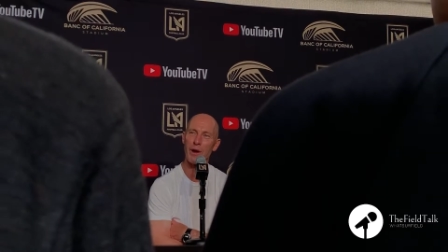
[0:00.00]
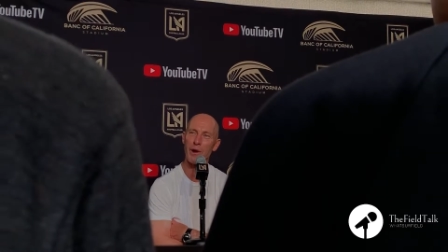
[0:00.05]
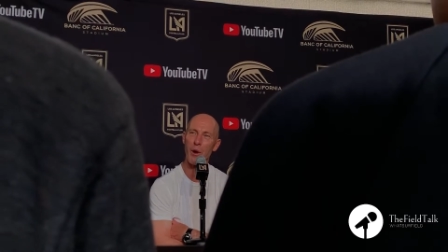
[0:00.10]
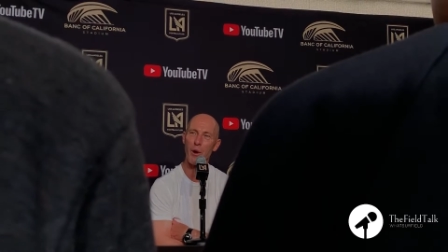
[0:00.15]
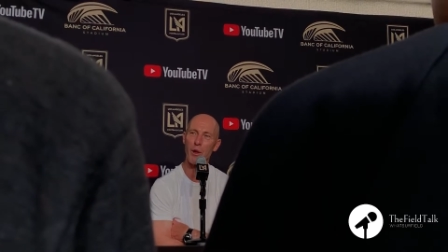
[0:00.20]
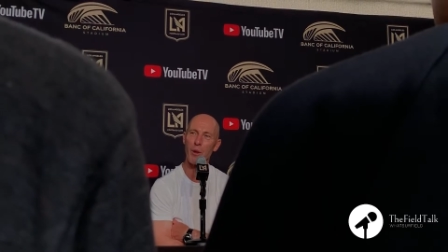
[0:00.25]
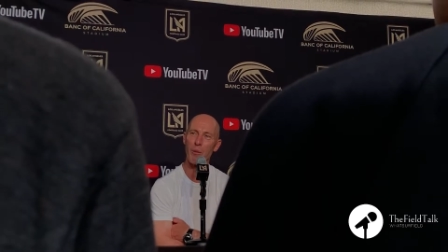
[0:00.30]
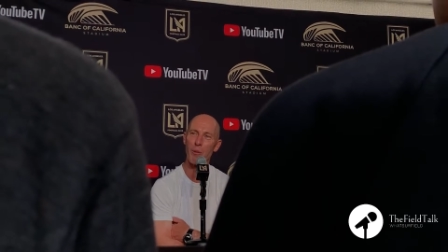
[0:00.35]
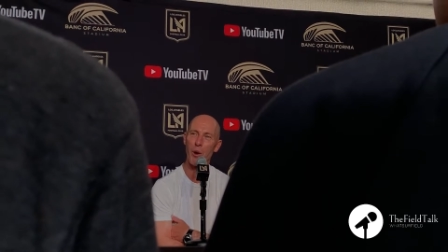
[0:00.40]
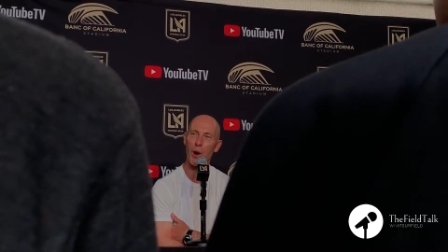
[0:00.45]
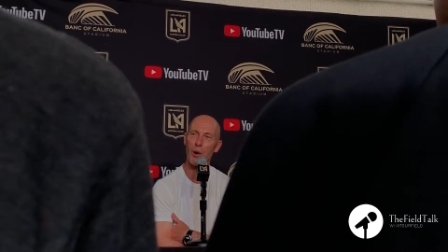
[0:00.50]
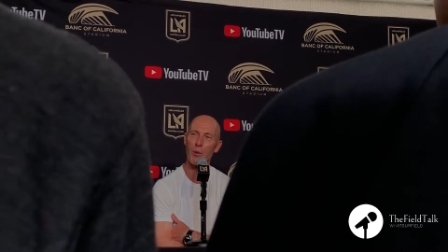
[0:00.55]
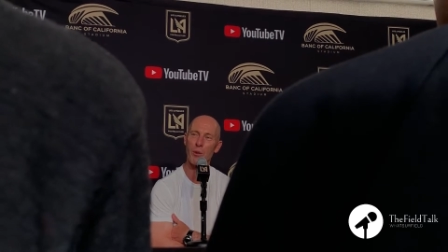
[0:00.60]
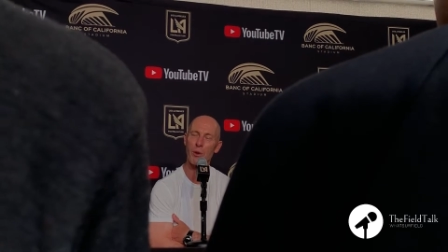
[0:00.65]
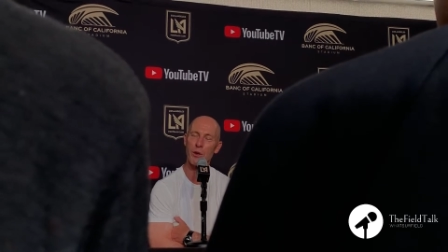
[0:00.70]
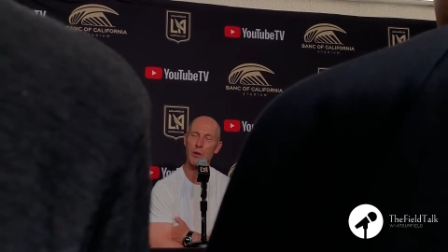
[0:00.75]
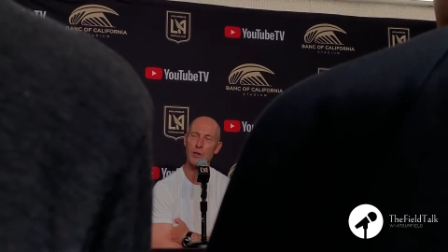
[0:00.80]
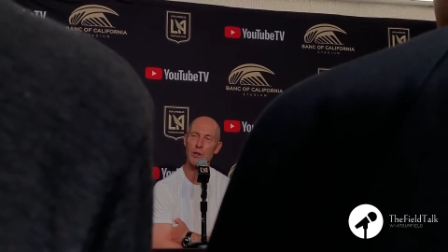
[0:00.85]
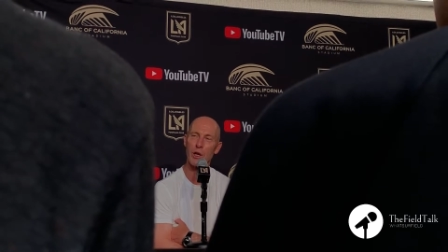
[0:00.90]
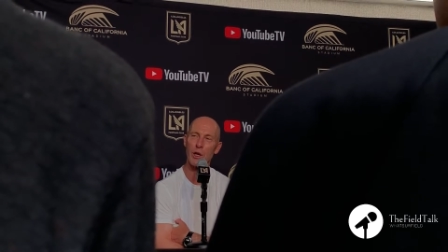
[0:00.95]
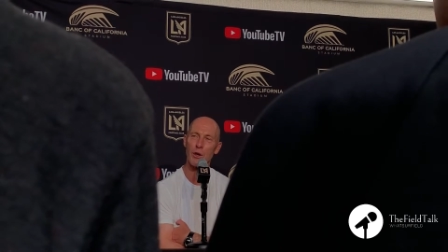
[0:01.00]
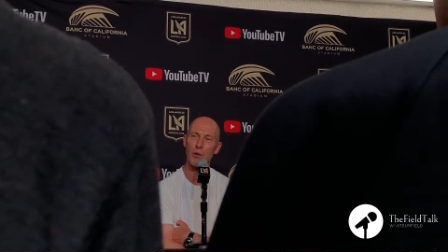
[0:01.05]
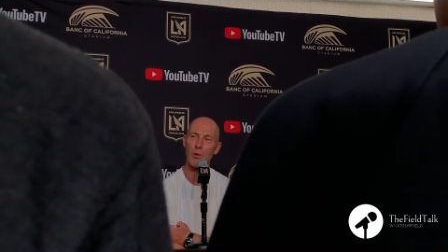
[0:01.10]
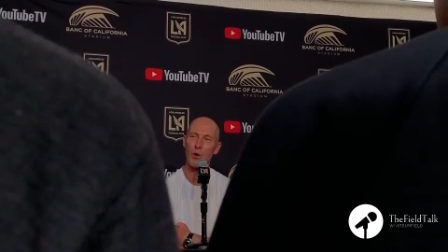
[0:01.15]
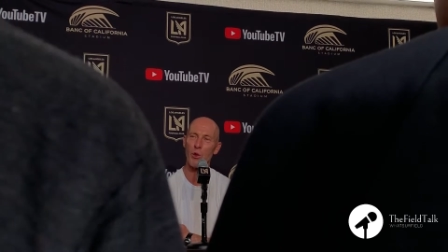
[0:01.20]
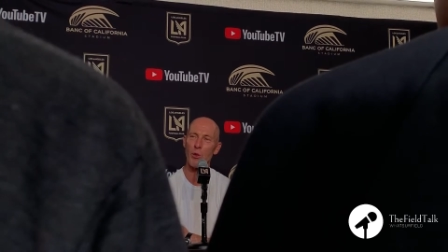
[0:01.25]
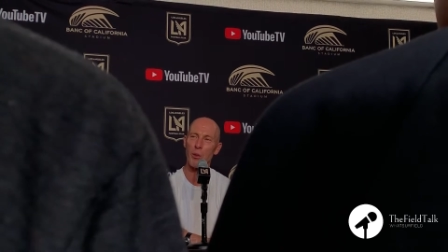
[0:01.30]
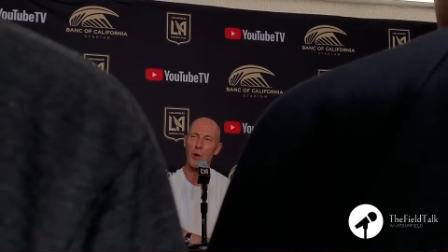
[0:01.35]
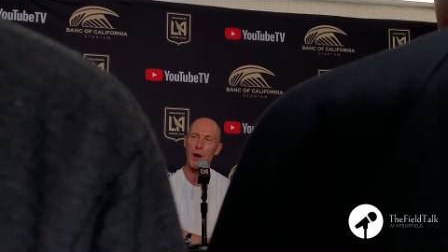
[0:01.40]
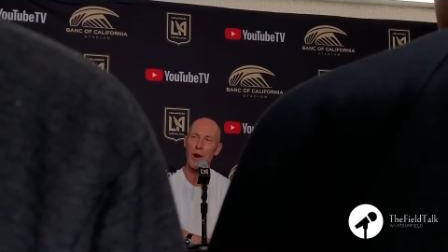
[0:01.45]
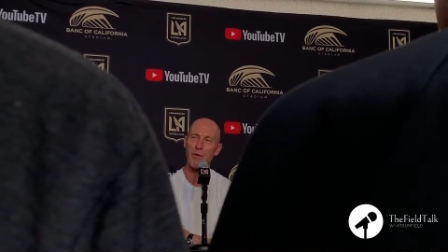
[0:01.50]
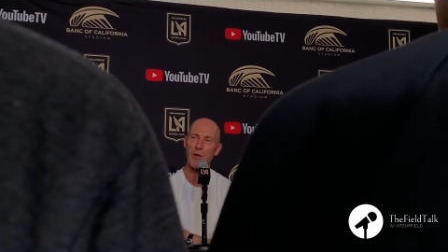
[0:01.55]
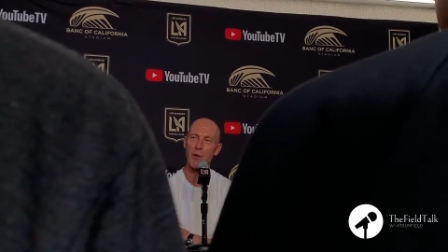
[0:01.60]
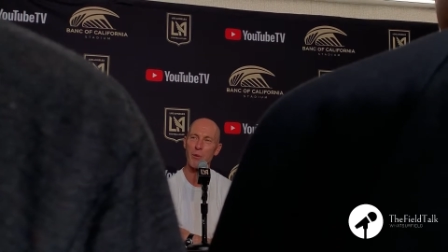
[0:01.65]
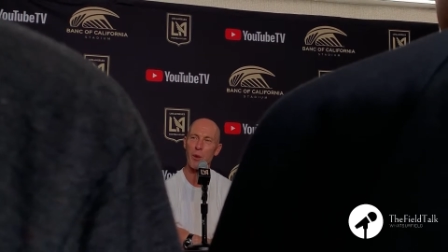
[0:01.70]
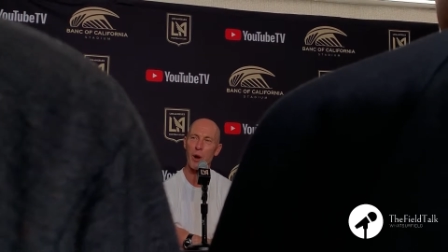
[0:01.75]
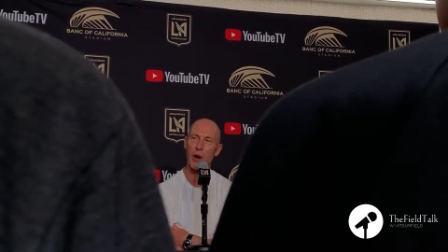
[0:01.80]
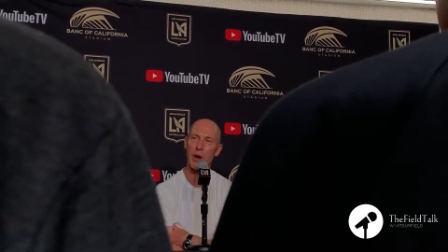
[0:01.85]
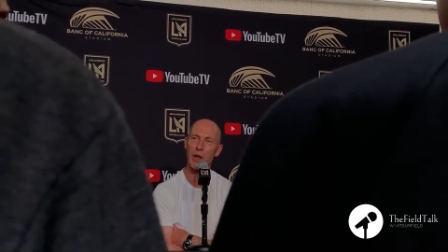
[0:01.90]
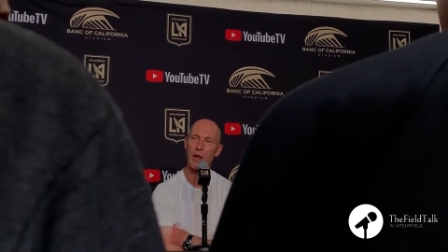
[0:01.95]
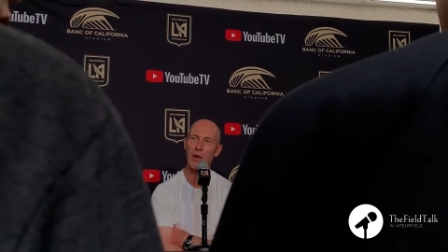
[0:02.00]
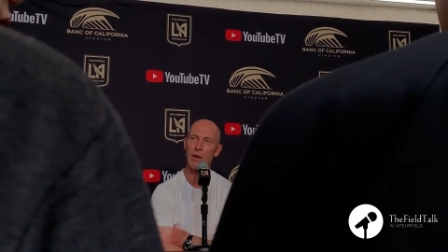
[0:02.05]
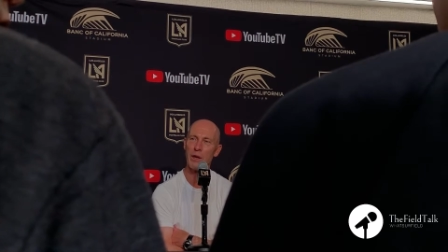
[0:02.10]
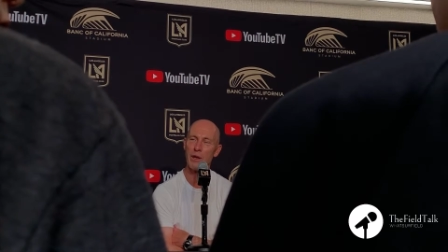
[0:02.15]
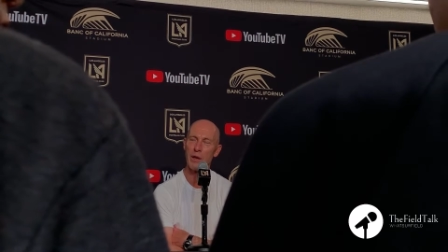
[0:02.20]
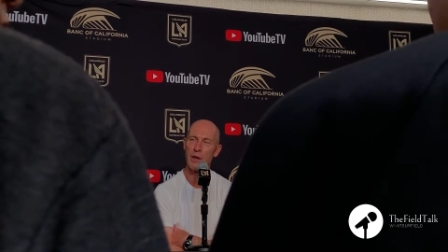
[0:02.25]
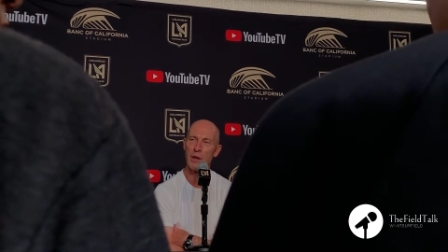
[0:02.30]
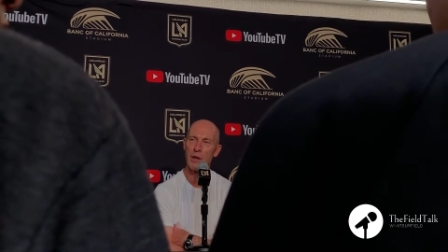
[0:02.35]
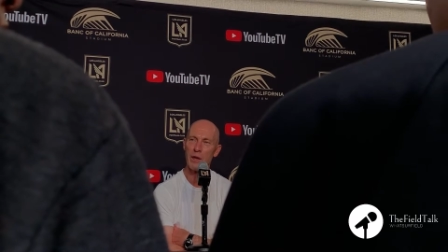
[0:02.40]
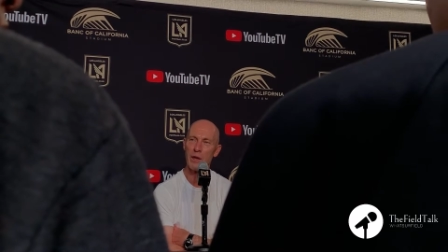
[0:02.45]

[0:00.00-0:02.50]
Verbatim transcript: I know the part when there's a group and everybody